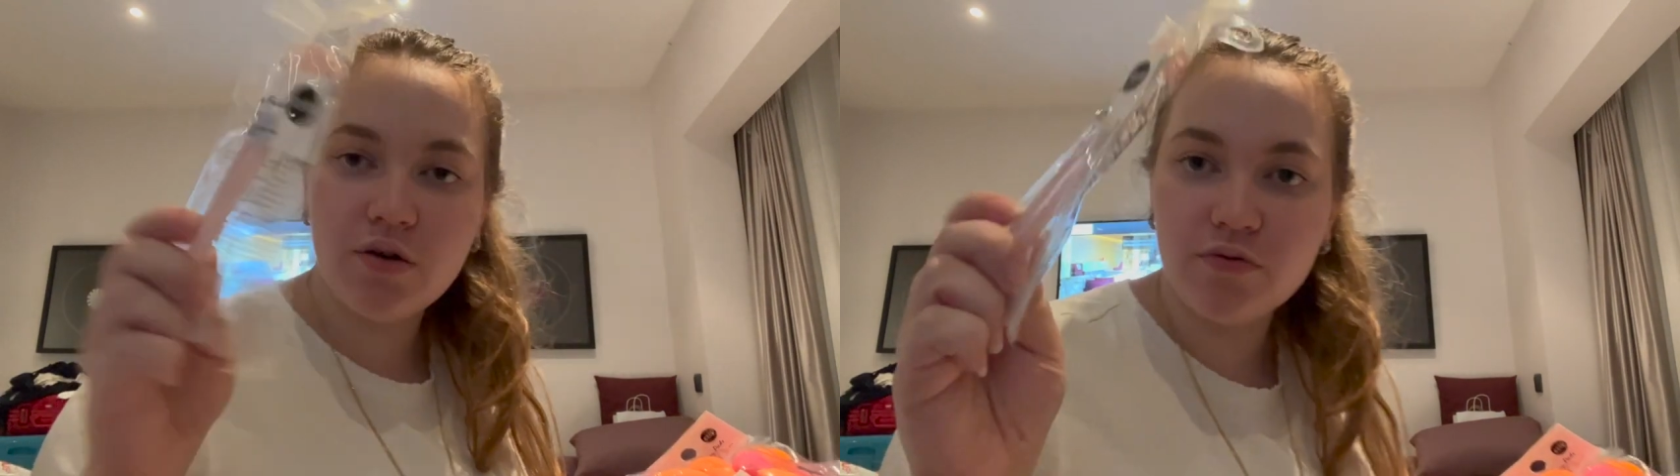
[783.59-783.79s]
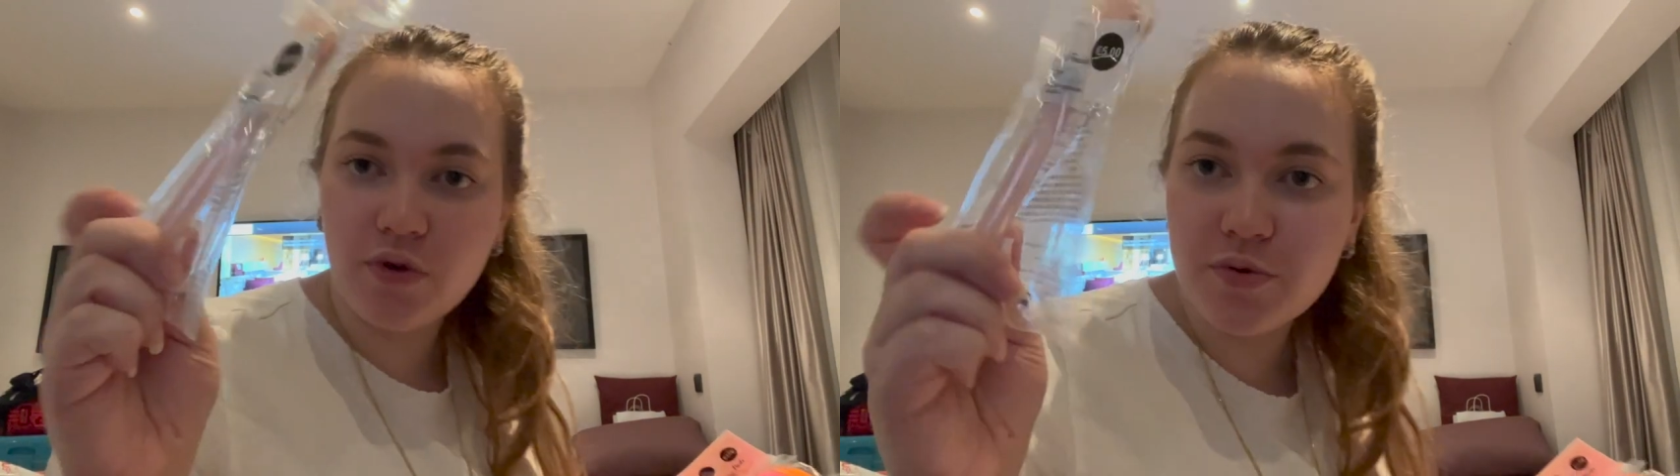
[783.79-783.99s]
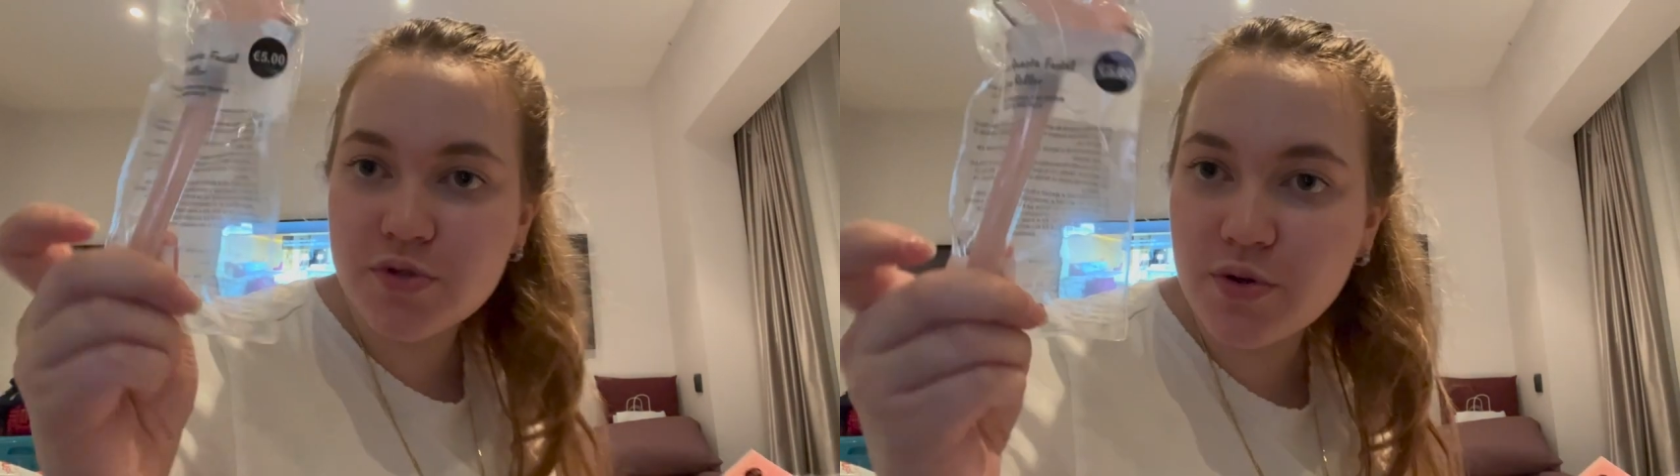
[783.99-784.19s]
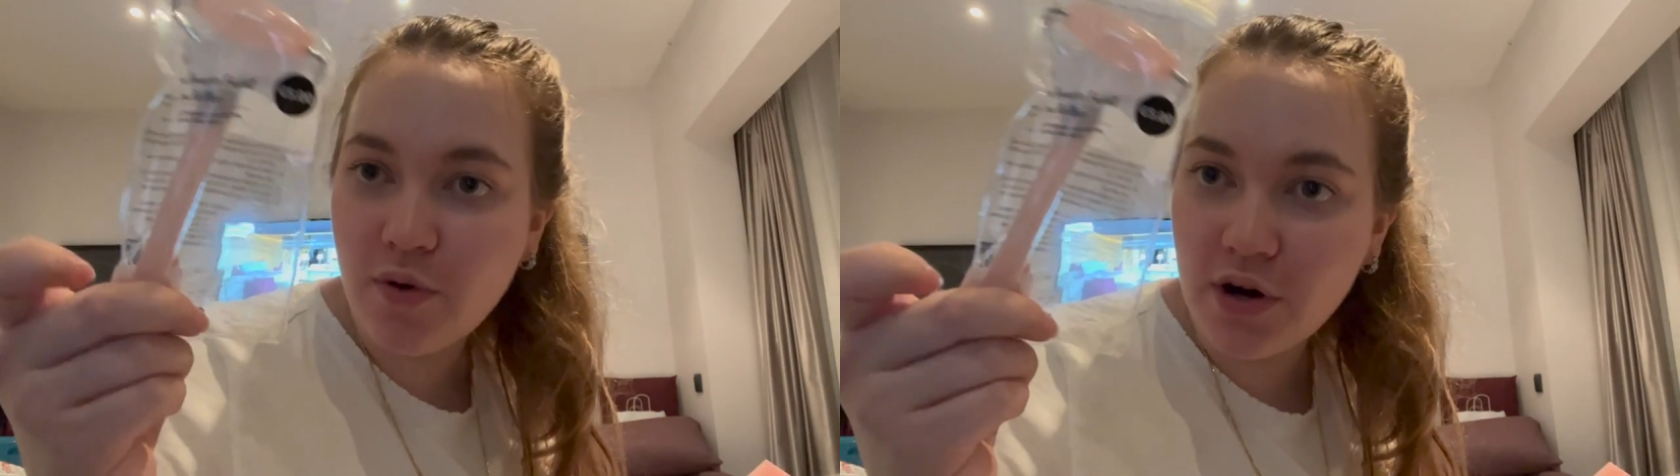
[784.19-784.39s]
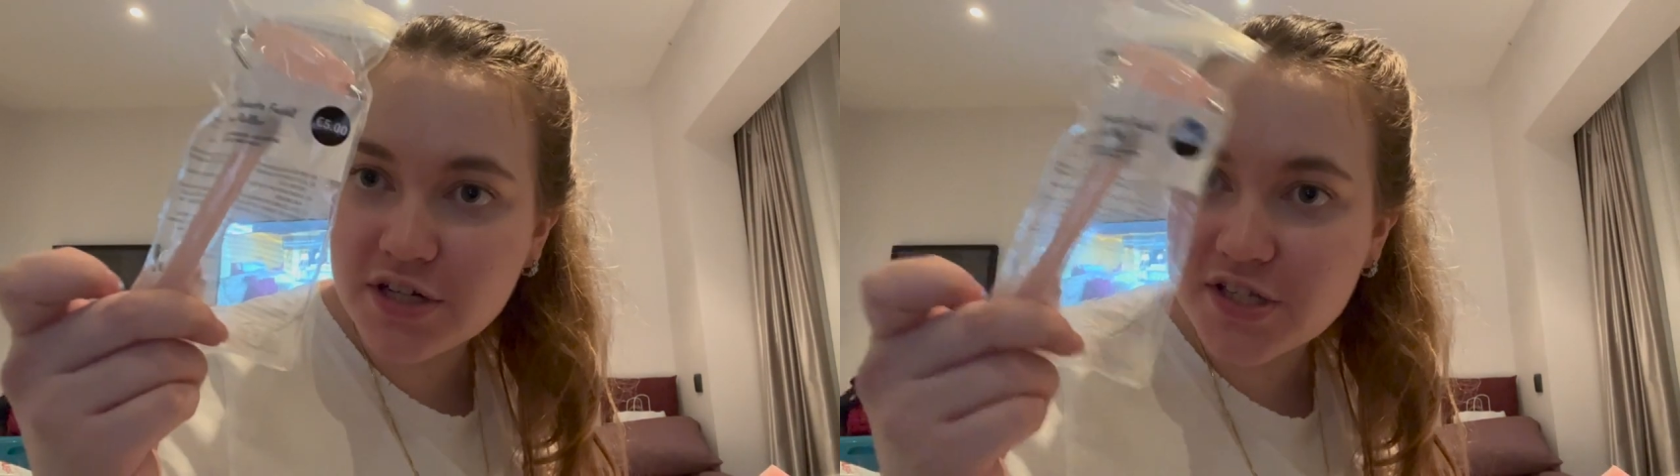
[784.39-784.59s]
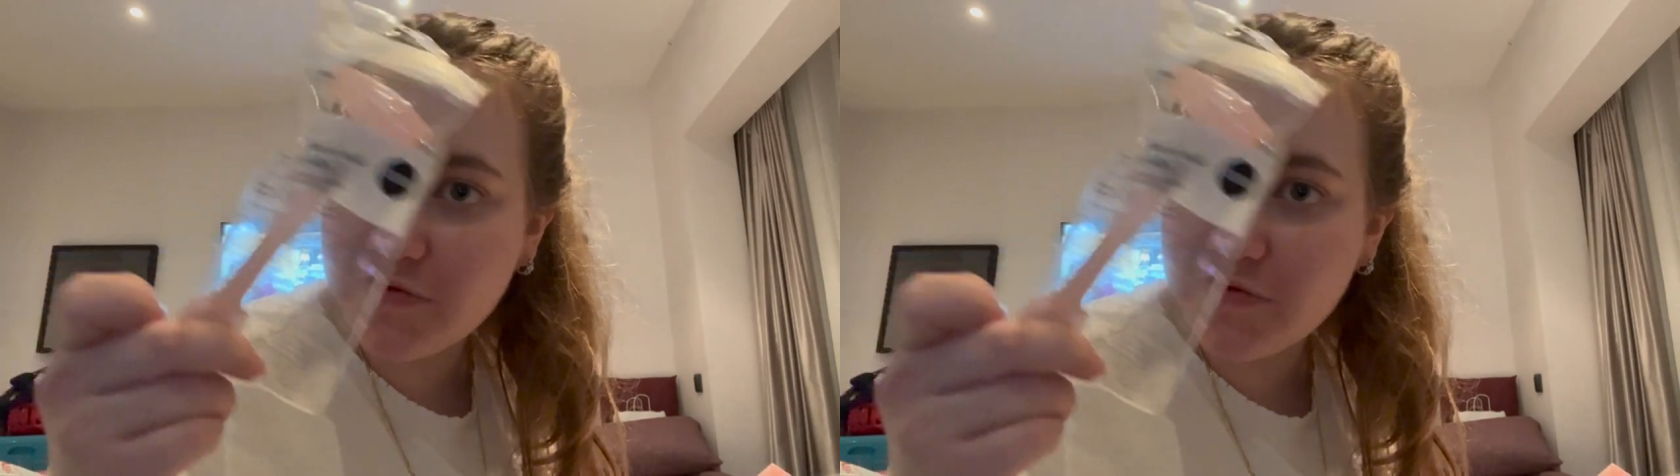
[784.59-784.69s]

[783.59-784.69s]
rose quartz